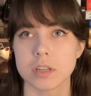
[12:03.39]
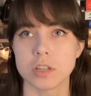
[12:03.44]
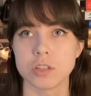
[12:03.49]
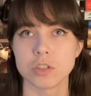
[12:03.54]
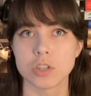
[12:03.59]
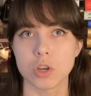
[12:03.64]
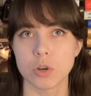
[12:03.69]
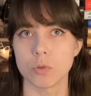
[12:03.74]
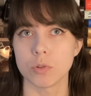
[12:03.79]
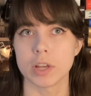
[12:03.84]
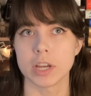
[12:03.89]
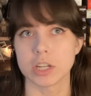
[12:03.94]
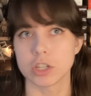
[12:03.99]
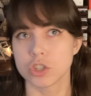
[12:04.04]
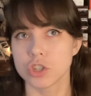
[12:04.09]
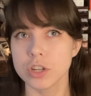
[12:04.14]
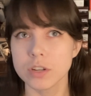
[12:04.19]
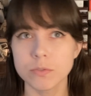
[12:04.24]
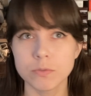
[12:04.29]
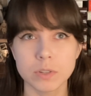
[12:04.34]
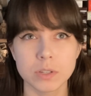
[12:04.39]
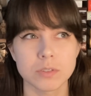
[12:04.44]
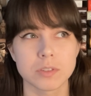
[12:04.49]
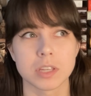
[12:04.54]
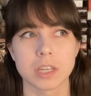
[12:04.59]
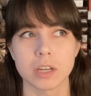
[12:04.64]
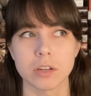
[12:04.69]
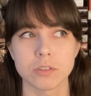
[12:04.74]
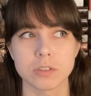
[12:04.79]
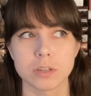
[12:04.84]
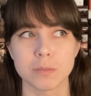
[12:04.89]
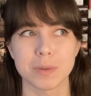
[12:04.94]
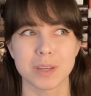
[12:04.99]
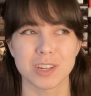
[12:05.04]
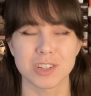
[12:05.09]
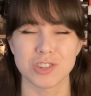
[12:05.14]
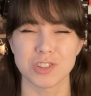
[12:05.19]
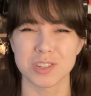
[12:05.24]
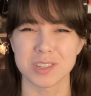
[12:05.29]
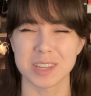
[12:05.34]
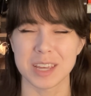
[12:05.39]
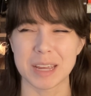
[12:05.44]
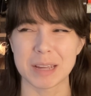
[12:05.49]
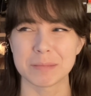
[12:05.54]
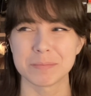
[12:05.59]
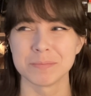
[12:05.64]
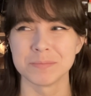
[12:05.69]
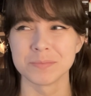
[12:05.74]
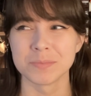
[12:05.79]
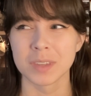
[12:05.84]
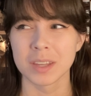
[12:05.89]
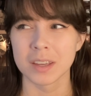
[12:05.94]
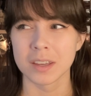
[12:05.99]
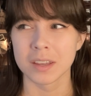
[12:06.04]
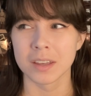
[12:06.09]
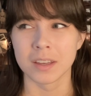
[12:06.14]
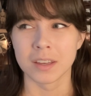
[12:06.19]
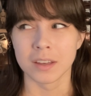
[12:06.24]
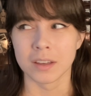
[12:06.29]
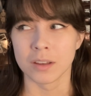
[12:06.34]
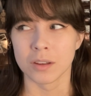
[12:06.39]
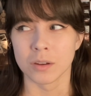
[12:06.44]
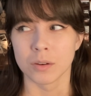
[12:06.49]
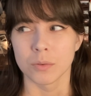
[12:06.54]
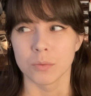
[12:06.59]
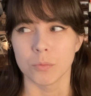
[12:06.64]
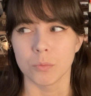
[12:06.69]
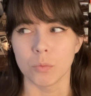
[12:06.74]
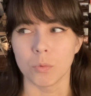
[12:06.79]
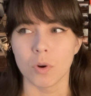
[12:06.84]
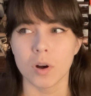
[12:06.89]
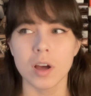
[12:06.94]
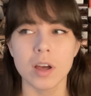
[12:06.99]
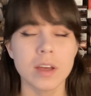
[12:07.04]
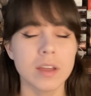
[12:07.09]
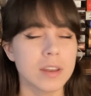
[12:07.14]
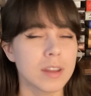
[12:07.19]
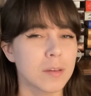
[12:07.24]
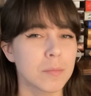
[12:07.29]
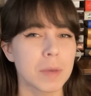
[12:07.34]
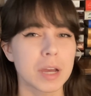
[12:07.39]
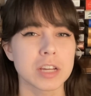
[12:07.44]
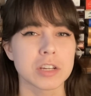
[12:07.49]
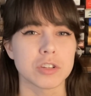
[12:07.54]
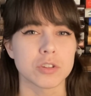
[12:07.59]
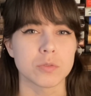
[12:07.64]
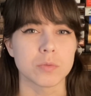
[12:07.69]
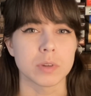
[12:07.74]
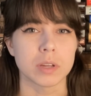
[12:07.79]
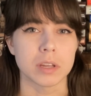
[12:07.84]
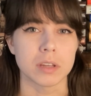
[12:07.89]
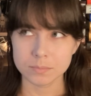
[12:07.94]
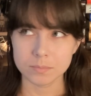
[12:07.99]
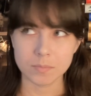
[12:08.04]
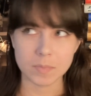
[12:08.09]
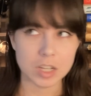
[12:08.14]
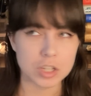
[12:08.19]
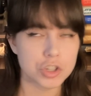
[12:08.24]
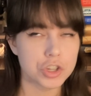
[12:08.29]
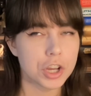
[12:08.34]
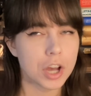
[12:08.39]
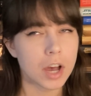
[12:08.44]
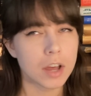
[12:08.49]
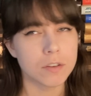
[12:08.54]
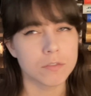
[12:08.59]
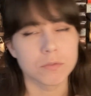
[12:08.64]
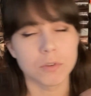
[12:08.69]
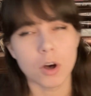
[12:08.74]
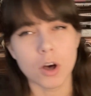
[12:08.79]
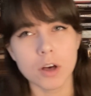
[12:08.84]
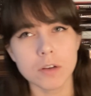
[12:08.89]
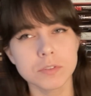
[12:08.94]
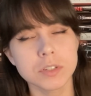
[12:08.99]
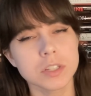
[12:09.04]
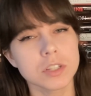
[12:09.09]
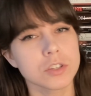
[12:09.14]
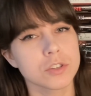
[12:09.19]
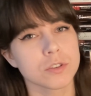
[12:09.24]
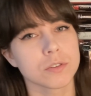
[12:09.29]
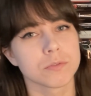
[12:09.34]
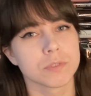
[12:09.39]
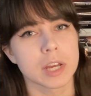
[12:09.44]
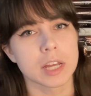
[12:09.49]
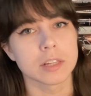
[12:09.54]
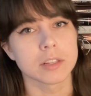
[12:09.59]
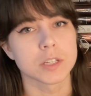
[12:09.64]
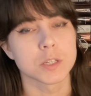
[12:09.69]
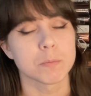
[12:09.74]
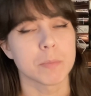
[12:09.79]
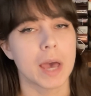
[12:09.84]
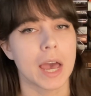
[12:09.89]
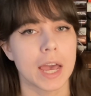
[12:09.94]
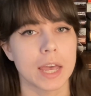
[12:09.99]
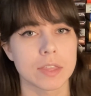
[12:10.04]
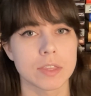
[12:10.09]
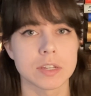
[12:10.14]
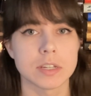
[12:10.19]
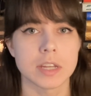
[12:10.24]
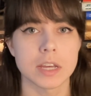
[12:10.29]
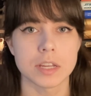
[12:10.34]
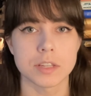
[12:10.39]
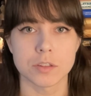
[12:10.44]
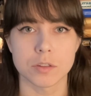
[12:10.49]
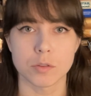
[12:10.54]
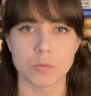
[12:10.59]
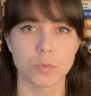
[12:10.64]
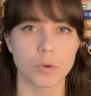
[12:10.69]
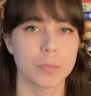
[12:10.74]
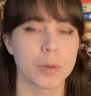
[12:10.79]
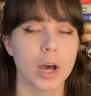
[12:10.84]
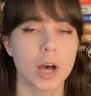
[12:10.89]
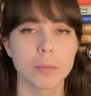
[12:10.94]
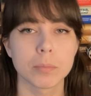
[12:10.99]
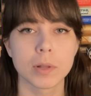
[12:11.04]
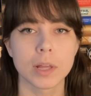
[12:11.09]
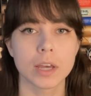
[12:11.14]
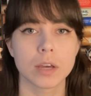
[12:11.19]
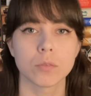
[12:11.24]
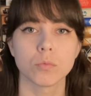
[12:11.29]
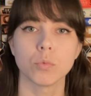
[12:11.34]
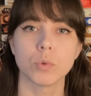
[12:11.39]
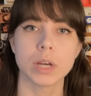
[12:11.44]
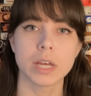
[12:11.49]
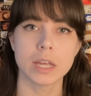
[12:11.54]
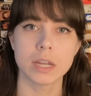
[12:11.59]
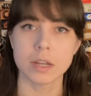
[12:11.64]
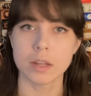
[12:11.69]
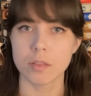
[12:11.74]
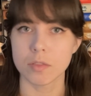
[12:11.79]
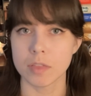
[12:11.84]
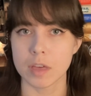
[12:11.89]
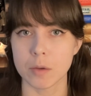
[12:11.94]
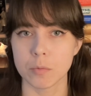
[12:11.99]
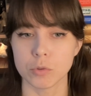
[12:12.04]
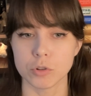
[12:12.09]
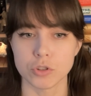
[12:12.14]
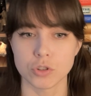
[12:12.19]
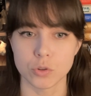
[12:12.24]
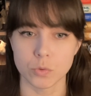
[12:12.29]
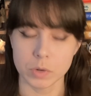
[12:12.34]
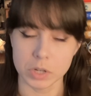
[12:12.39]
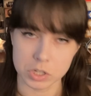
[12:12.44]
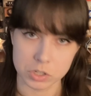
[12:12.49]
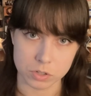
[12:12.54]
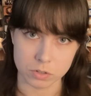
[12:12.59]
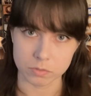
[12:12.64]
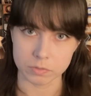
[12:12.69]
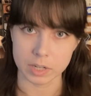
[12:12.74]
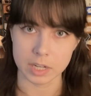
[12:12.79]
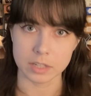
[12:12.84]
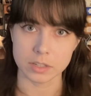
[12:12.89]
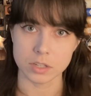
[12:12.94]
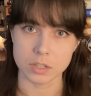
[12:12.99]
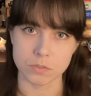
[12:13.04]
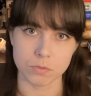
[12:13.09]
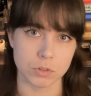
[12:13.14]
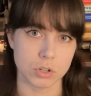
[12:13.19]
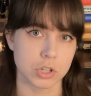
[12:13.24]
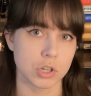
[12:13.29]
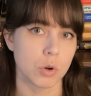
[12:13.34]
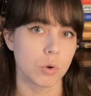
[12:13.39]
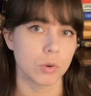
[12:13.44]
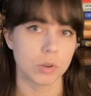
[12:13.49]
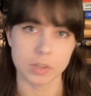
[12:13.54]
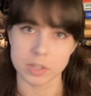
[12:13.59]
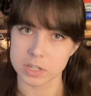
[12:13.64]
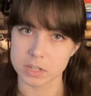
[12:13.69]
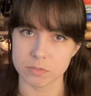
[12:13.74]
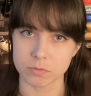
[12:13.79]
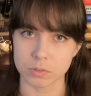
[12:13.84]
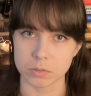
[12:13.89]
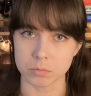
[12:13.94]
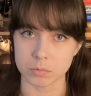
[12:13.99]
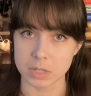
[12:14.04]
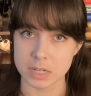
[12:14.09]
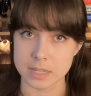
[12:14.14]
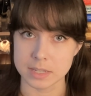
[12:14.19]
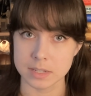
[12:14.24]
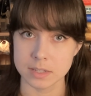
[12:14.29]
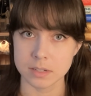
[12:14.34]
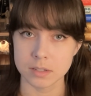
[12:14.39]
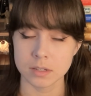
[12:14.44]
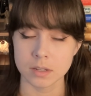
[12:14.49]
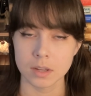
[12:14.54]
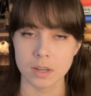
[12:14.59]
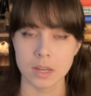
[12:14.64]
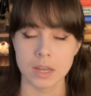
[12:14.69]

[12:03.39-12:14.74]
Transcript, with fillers: And so, like, she feels guilty because she's like, what am I doing? She got involved in the surveillance back in the days of the Republic when they were doing surveillance for a totally different reason.